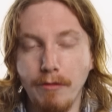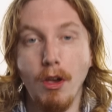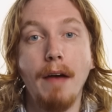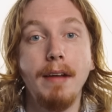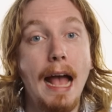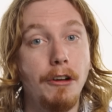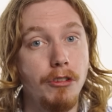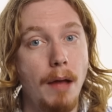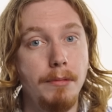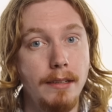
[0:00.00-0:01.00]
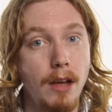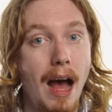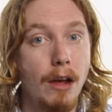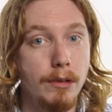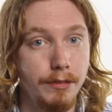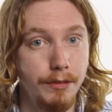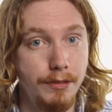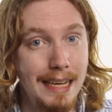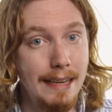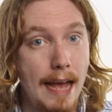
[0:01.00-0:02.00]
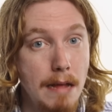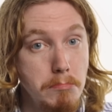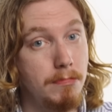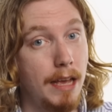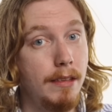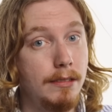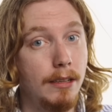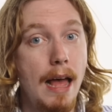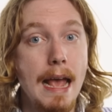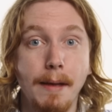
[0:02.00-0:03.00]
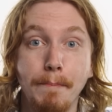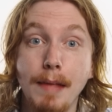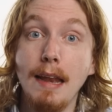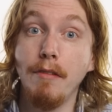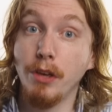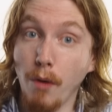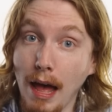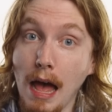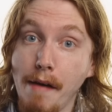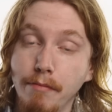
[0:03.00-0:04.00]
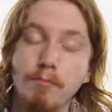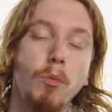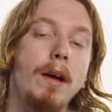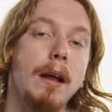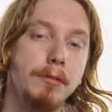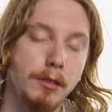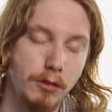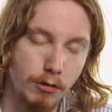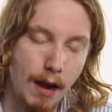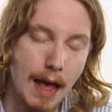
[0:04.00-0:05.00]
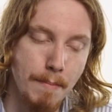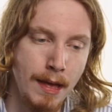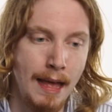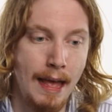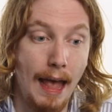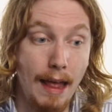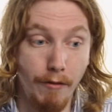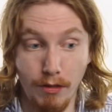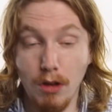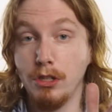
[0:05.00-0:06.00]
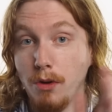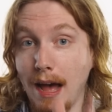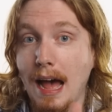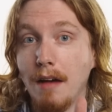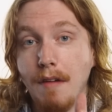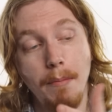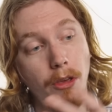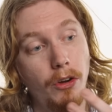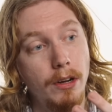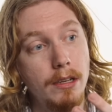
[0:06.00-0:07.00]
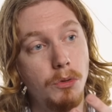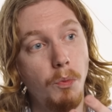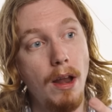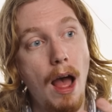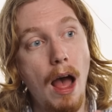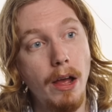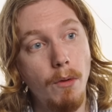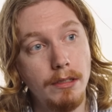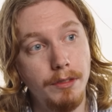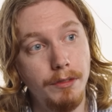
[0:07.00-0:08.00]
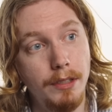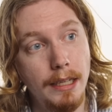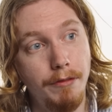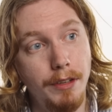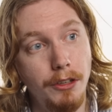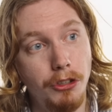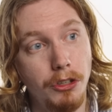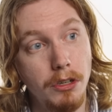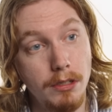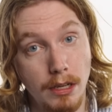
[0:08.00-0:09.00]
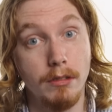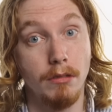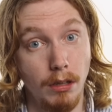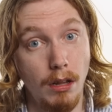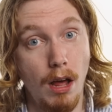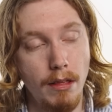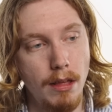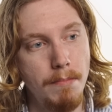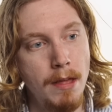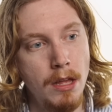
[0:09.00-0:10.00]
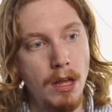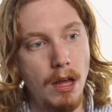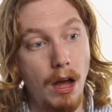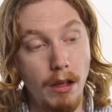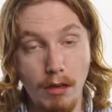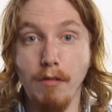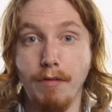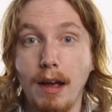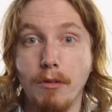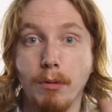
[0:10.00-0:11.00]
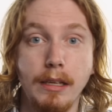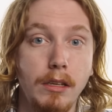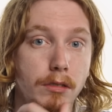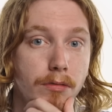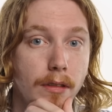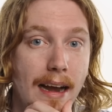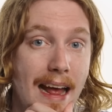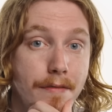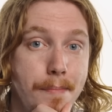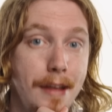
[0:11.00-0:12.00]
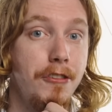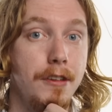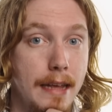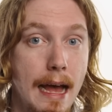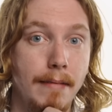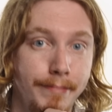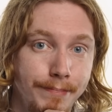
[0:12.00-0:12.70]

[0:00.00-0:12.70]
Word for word: If you haven't actually updated to iOS 15 yet, give this a like. And if you have, why not subscribe? And for those who have, I'm curious what iOS 15 features, because there's a lot of them, uh, you find really useful that I haven't mentioned yet.